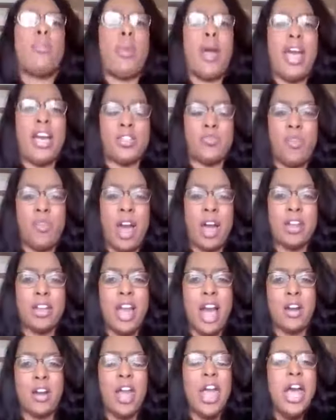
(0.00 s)
are past
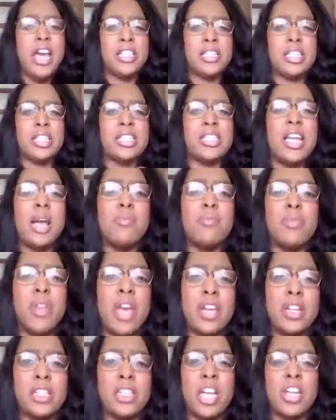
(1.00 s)
finding out. It's the same
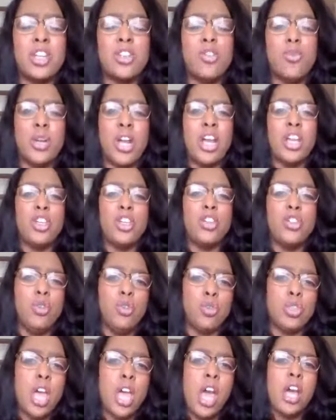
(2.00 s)
thing as they do when they
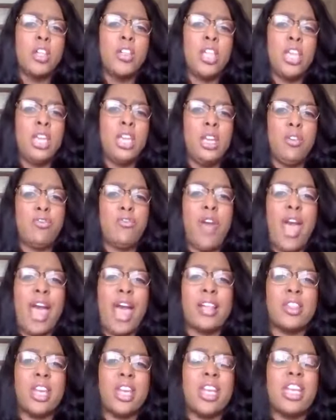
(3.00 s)
use the
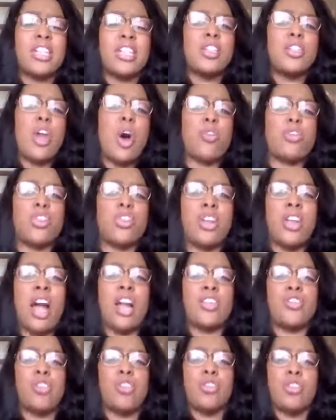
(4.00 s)
fact that his thoughts are
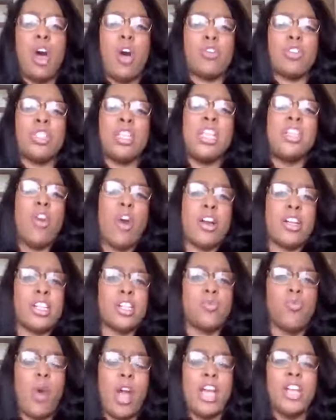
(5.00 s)
not your thoughts, neither are
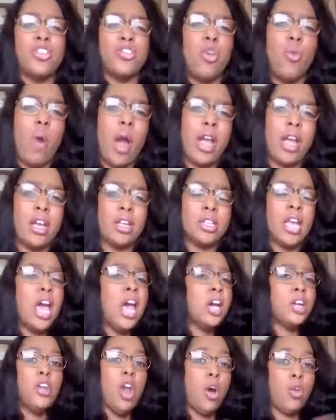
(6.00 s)
his ways your ways.
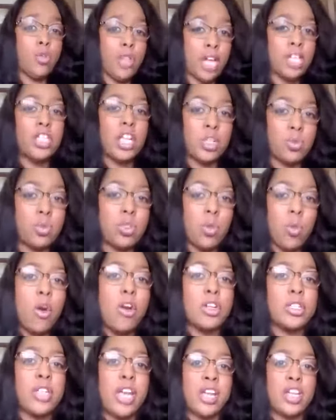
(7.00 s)
No, that's that's what the
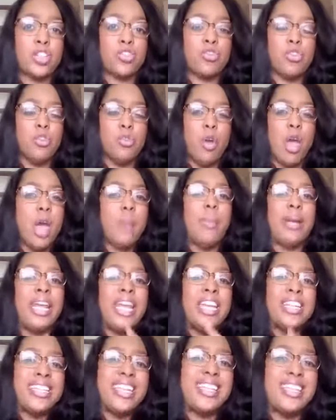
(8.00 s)
word said. It's true. But
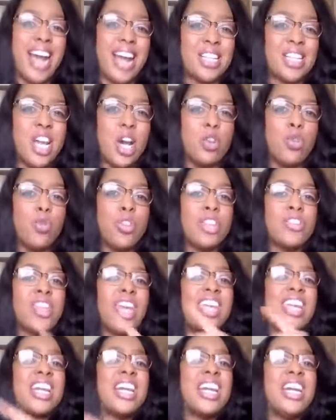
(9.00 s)
he did not tell you that
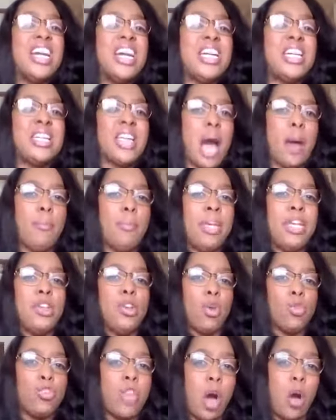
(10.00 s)
they could not be
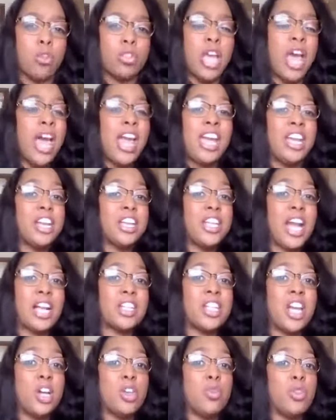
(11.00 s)
your thoughts. He did
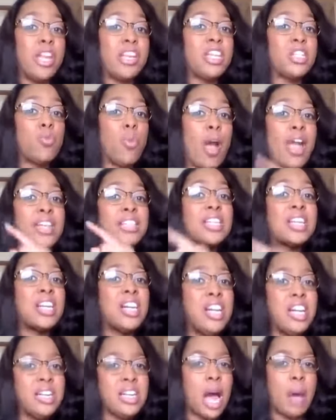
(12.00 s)
not tell you that his ways
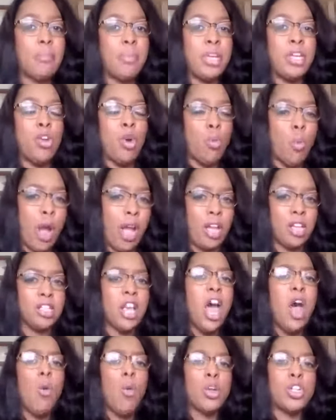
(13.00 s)
could not be your ways,
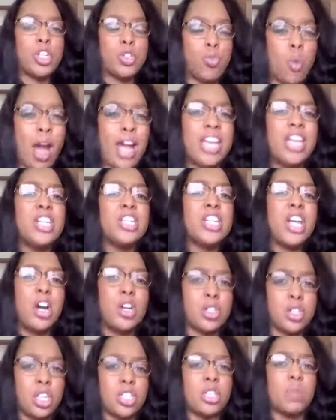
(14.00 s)
which is why he
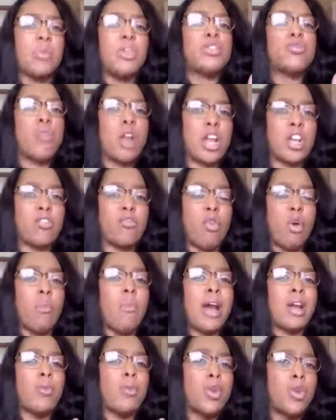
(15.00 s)
tells us to be transformed
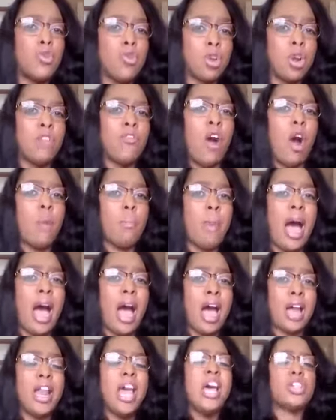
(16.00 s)
by the renewing of our
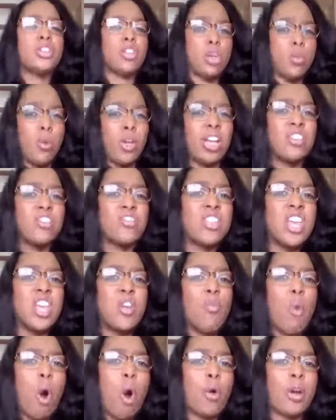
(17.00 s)
mind so that we can
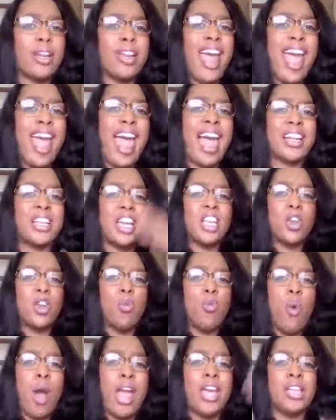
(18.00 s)
think, walk, and act in the
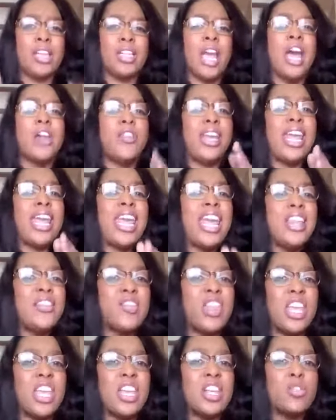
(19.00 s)
ways that he
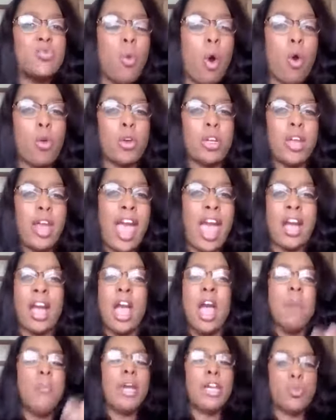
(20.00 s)
thinks, walk, and
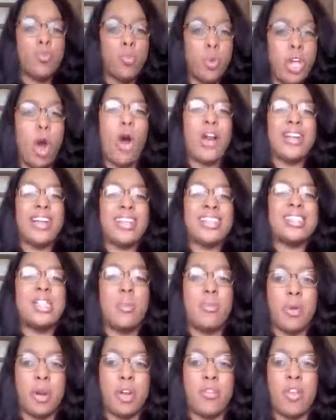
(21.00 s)
act, because we are not
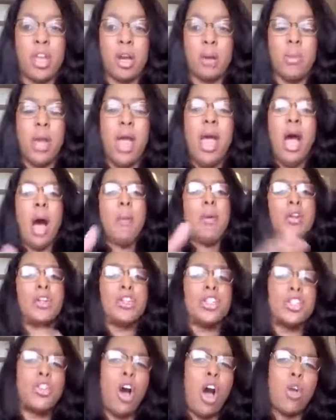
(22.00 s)
separate of him. I want
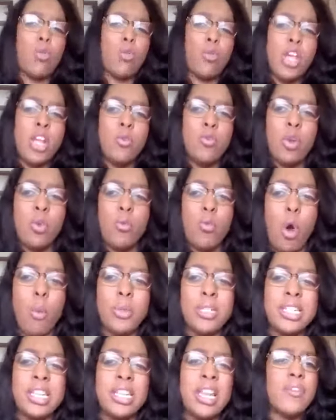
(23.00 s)
to start start reading with
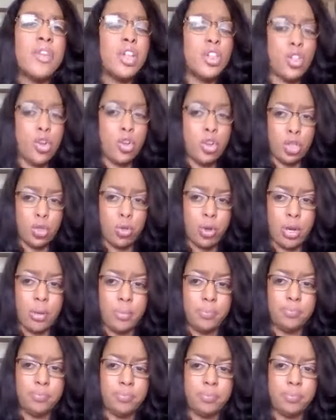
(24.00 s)
Romans 11 and 33.